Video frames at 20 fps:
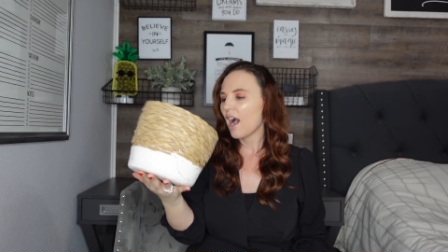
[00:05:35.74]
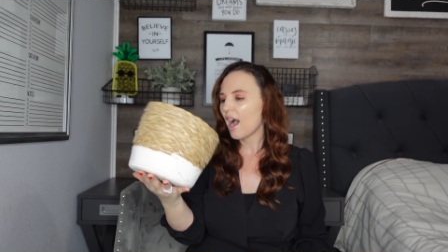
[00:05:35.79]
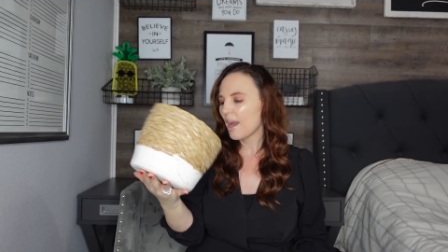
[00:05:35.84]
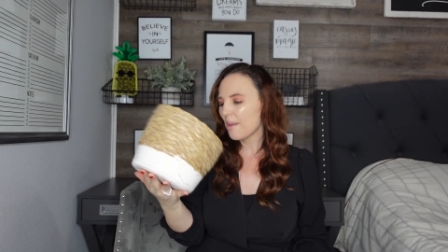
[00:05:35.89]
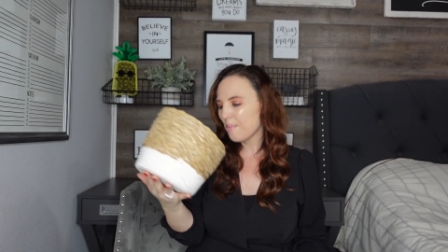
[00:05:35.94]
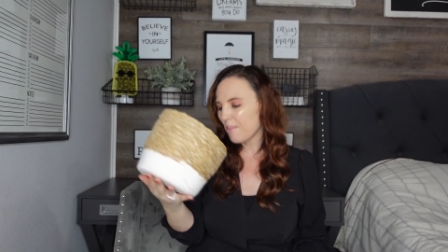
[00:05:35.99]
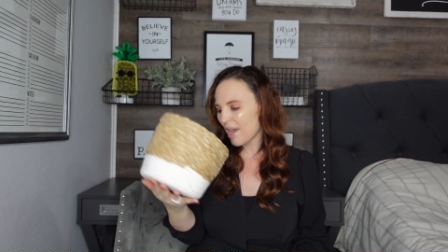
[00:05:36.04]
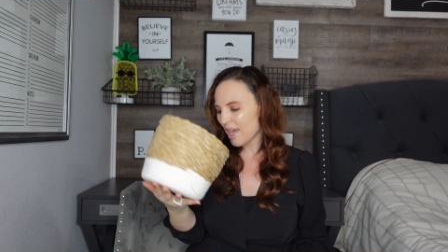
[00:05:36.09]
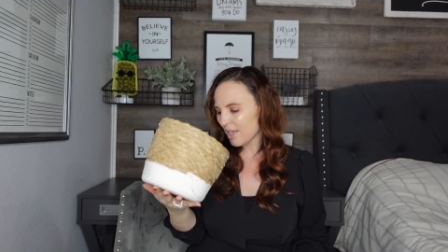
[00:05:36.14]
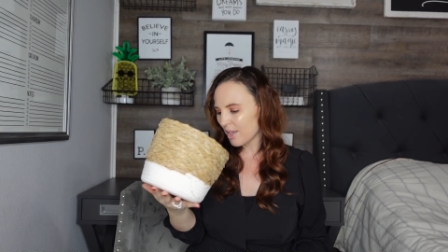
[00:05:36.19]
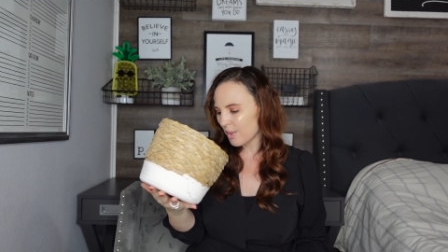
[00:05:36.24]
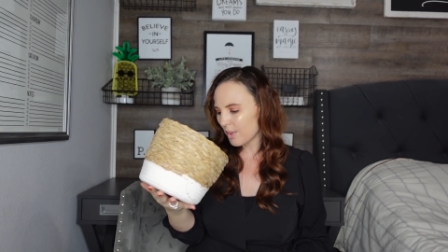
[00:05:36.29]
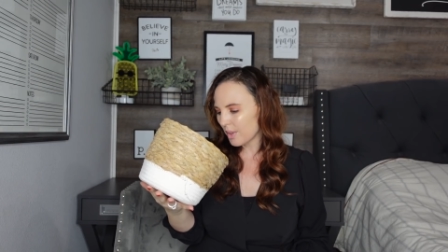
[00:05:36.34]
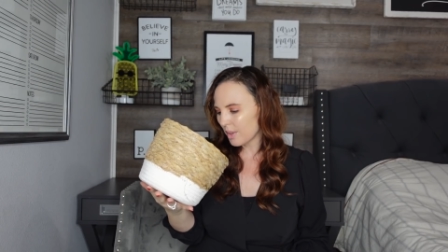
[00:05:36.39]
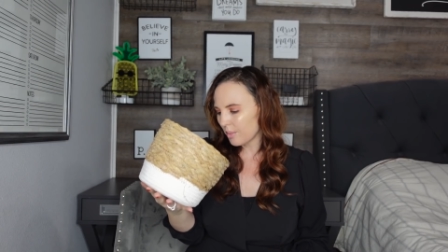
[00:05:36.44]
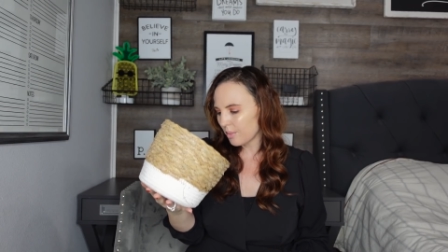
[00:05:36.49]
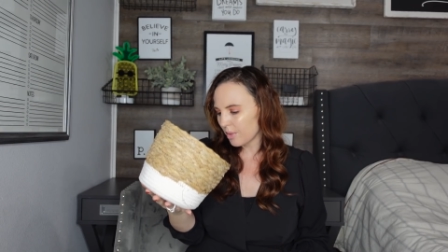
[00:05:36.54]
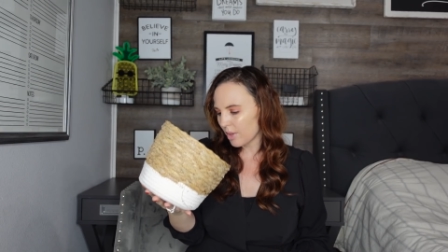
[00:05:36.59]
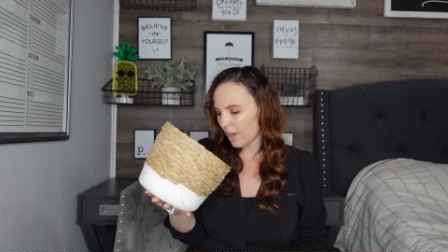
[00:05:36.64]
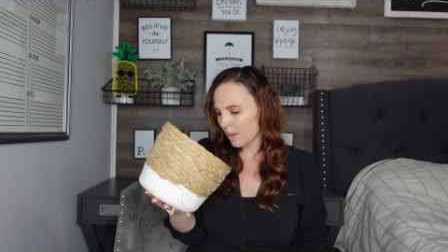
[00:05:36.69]
I bet you
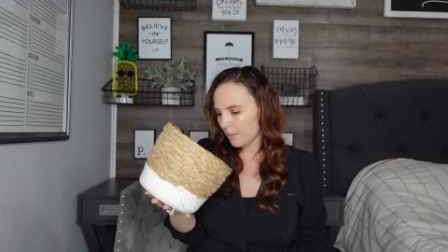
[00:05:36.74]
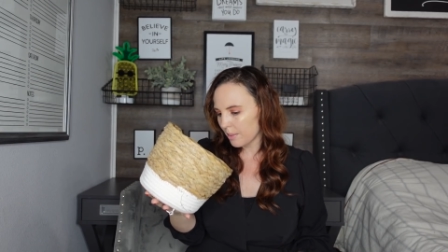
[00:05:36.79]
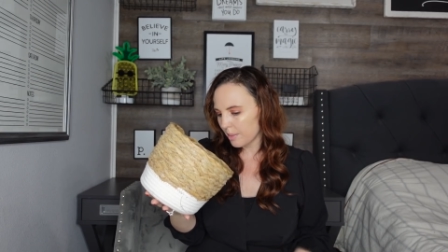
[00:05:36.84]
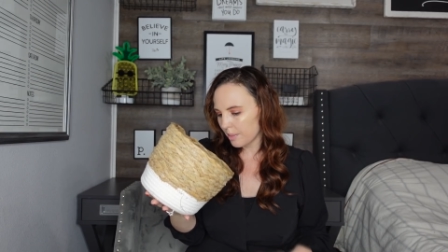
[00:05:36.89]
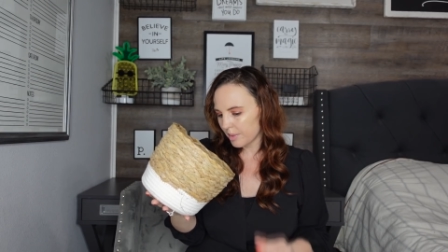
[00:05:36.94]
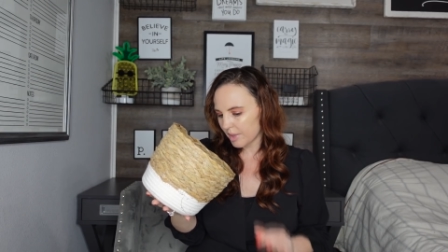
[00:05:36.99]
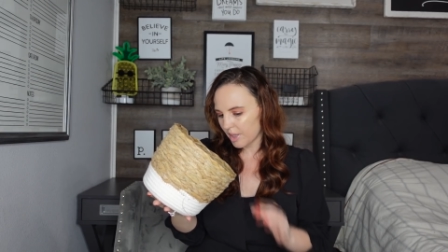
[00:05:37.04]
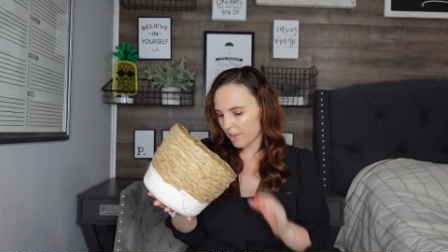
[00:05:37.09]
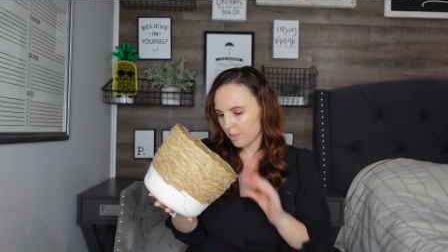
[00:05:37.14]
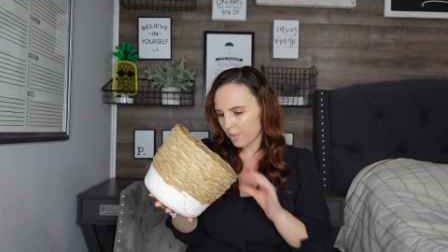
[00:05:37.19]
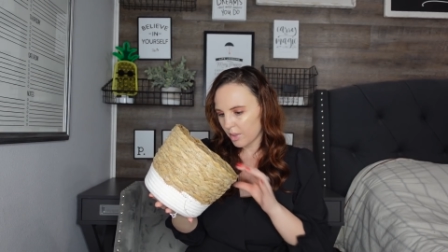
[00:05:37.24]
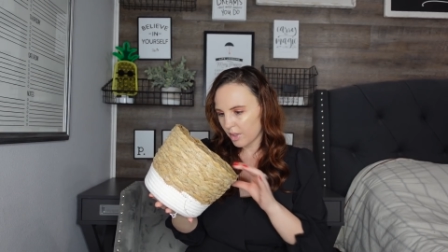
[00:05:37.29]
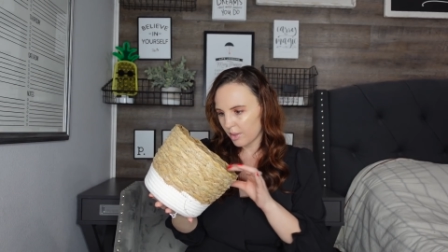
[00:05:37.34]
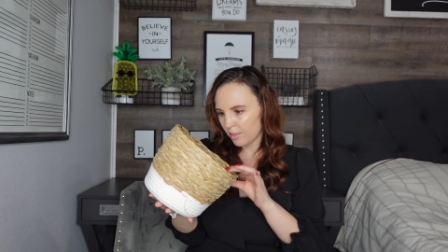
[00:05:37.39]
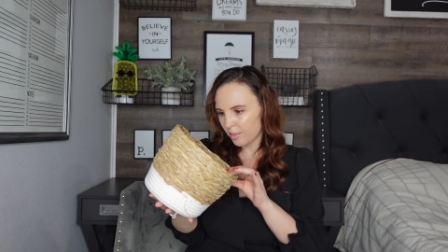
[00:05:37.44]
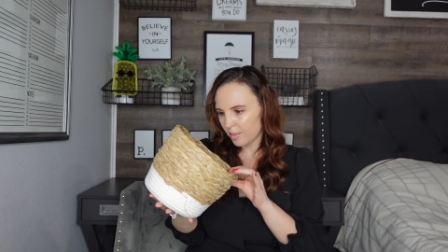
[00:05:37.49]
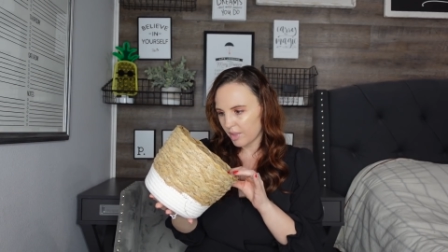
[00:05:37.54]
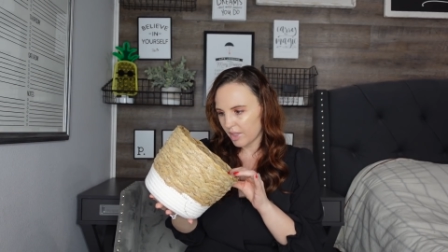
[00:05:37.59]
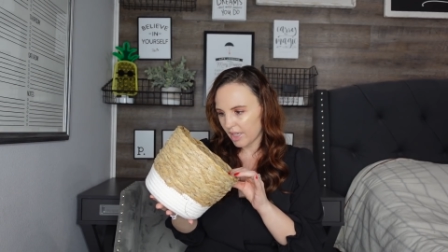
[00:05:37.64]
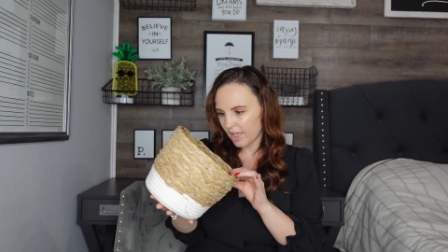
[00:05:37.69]
can probably
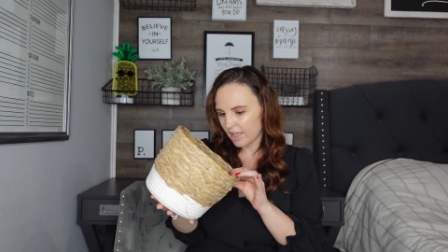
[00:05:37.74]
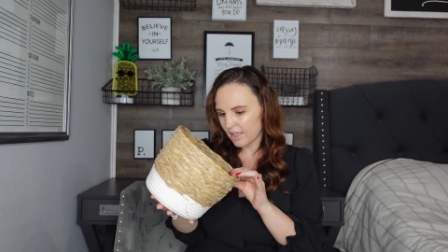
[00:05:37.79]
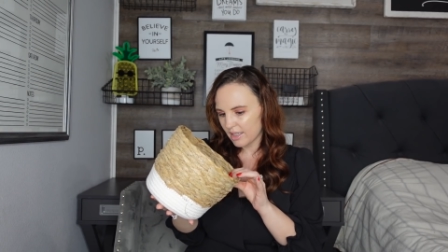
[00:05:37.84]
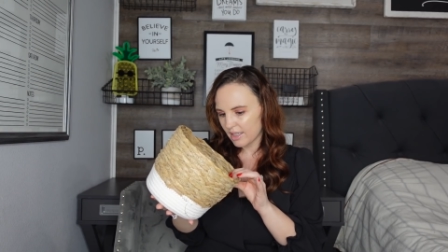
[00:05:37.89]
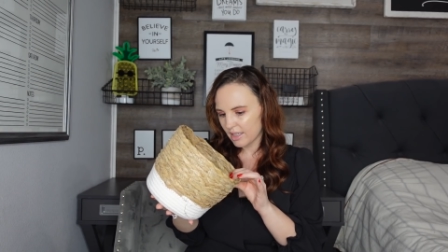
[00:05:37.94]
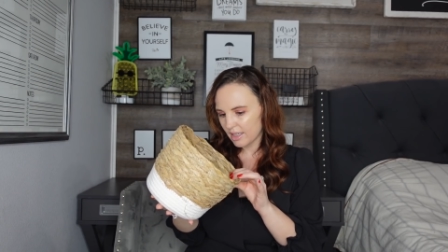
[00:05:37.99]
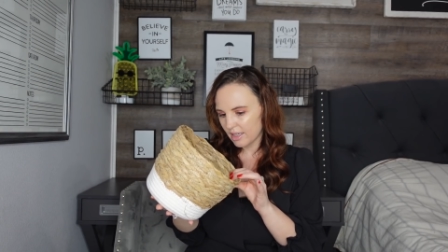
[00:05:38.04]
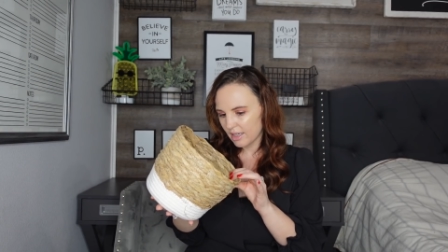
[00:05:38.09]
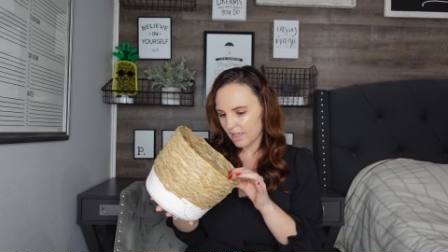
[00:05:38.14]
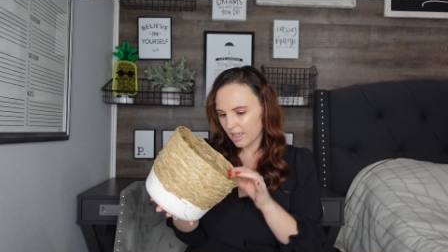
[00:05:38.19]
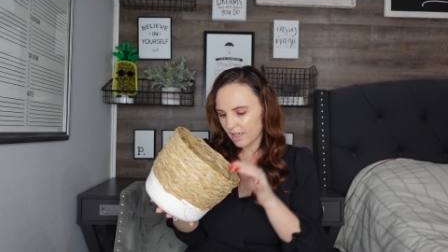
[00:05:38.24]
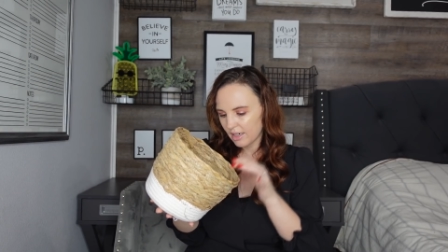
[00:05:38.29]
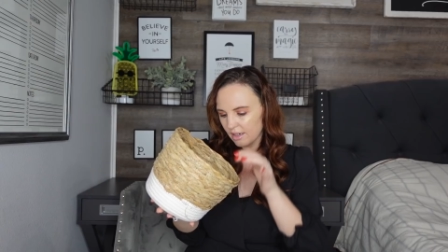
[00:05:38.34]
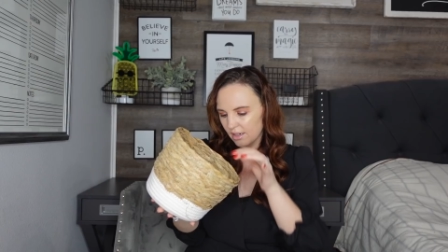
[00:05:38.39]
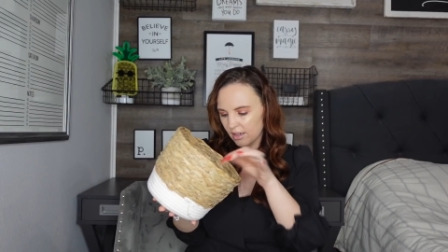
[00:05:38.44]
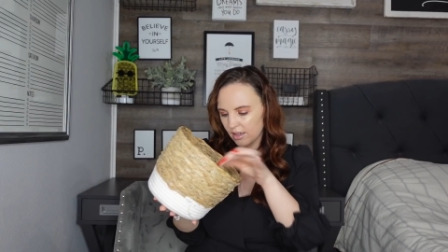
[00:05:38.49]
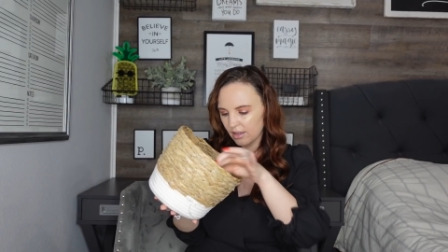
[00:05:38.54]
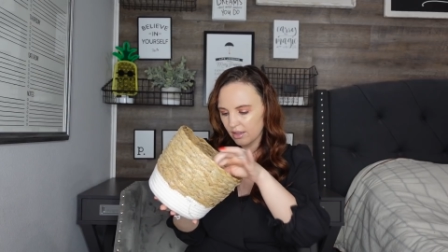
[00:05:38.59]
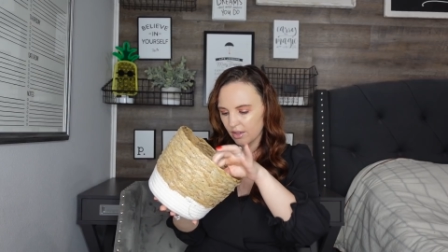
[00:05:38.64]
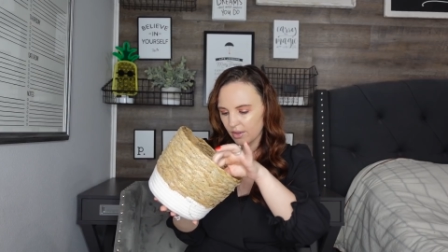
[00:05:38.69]
put plants in here,